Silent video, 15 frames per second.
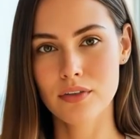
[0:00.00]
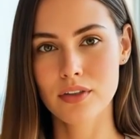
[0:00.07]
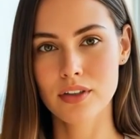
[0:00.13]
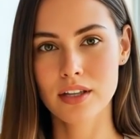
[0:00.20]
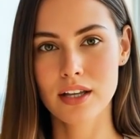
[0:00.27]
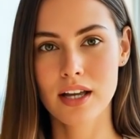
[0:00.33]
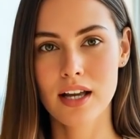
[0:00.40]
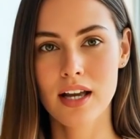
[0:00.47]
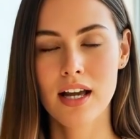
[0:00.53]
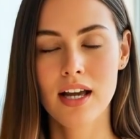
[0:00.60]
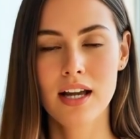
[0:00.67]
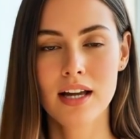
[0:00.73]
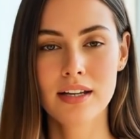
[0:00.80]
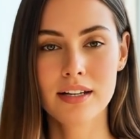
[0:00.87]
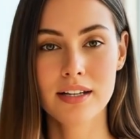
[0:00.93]
I stared at
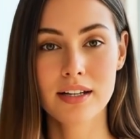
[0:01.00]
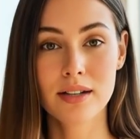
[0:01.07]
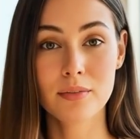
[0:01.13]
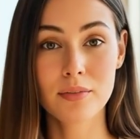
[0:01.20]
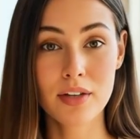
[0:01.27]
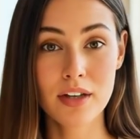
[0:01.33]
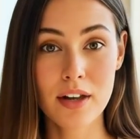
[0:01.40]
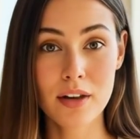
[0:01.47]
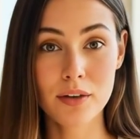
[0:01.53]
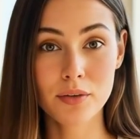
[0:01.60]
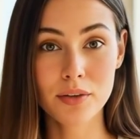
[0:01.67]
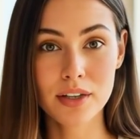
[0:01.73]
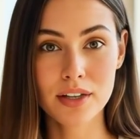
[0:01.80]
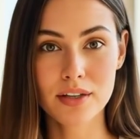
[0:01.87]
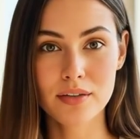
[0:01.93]
her.
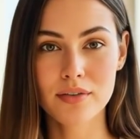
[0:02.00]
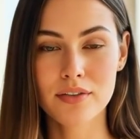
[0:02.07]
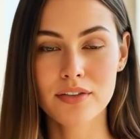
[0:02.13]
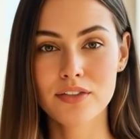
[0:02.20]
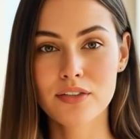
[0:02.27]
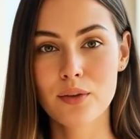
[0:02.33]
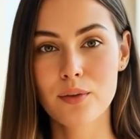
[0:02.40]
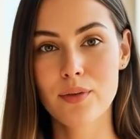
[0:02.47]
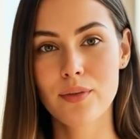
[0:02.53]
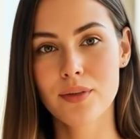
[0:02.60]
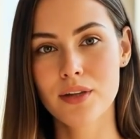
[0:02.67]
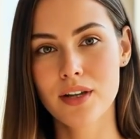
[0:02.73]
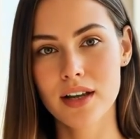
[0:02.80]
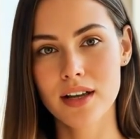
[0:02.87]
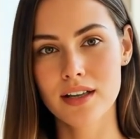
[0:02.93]
"Why would
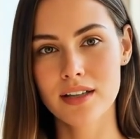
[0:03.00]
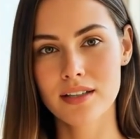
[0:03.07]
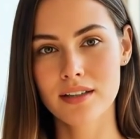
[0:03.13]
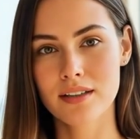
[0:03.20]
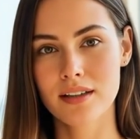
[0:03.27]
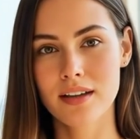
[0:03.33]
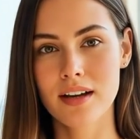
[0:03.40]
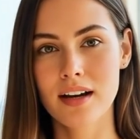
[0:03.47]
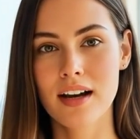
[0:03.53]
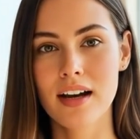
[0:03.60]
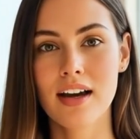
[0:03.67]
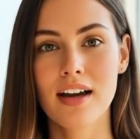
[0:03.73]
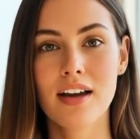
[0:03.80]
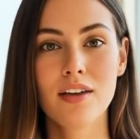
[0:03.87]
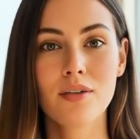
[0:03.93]
you help me?
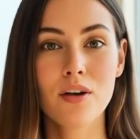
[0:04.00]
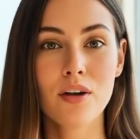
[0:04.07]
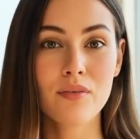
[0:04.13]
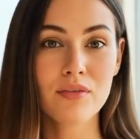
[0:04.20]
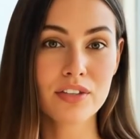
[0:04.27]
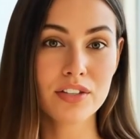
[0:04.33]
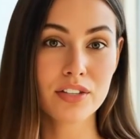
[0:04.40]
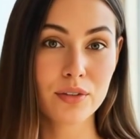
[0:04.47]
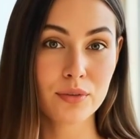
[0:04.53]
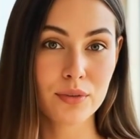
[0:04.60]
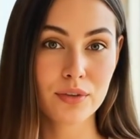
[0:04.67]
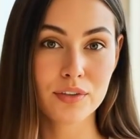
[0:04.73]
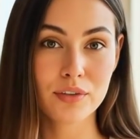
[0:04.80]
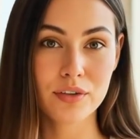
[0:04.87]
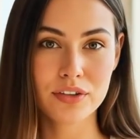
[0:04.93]
You don't know me."
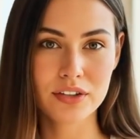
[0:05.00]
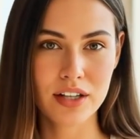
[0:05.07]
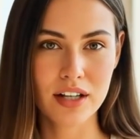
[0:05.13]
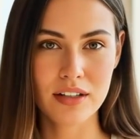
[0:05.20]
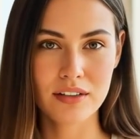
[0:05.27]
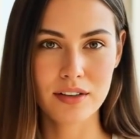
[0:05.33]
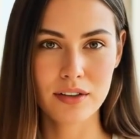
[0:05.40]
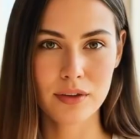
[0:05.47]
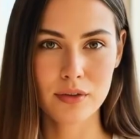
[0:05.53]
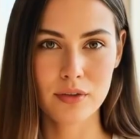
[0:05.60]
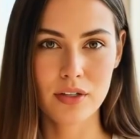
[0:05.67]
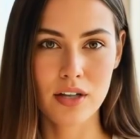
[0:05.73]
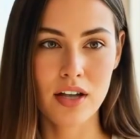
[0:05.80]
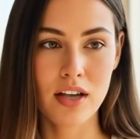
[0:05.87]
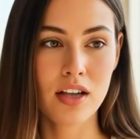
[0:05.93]

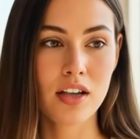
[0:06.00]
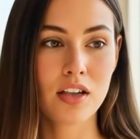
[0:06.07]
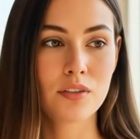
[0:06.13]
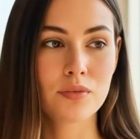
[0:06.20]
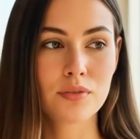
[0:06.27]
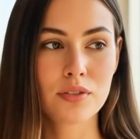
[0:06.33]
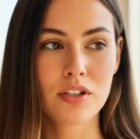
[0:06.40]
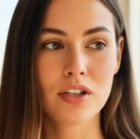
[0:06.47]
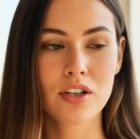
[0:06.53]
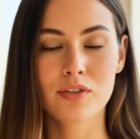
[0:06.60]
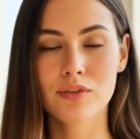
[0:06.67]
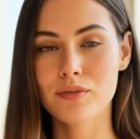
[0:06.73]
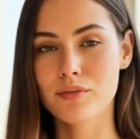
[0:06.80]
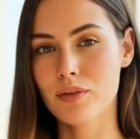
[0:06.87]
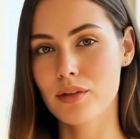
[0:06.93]
Martha's eyes
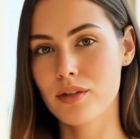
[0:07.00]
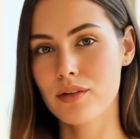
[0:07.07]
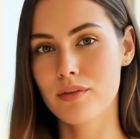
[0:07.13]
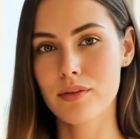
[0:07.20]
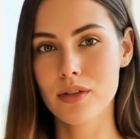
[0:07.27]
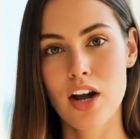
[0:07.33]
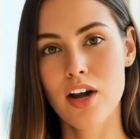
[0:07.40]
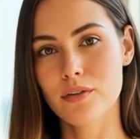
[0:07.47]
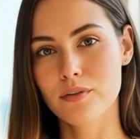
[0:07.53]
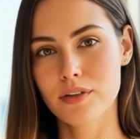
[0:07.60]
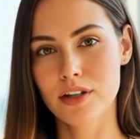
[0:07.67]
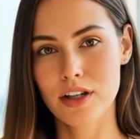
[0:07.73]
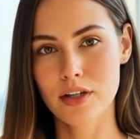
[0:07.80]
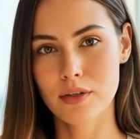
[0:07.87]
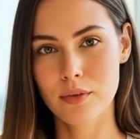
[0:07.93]
softened.
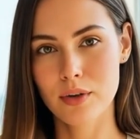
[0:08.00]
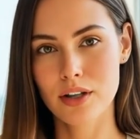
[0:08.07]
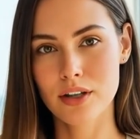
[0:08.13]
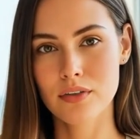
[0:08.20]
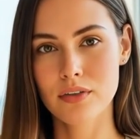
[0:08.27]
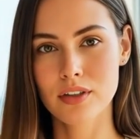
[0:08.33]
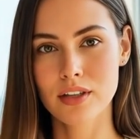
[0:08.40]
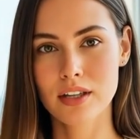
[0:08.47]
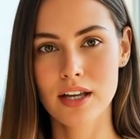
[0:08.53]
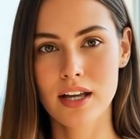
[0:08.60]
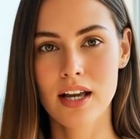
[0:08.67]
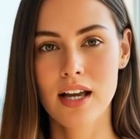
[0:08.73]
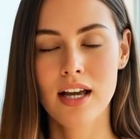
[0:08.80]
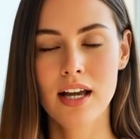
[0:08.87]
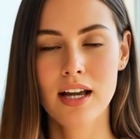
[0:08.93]
50 years
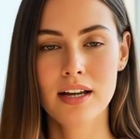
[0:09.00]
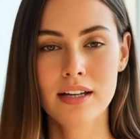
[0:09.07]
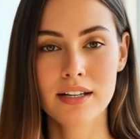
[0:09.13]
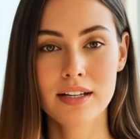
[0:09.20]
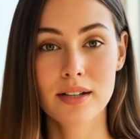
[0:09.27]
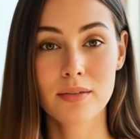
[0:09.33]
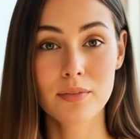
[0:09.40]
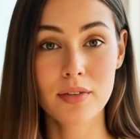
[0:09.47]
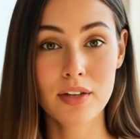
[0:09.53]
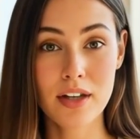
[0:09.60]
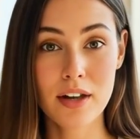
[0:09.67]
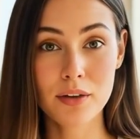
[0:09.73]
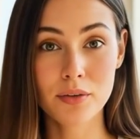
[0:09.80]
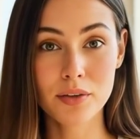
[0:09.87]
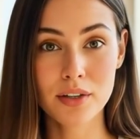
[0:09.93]
ago, I was
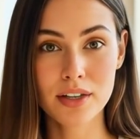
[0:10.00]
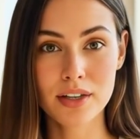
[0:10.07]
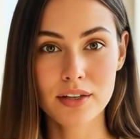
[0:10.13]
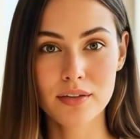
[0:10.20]
you.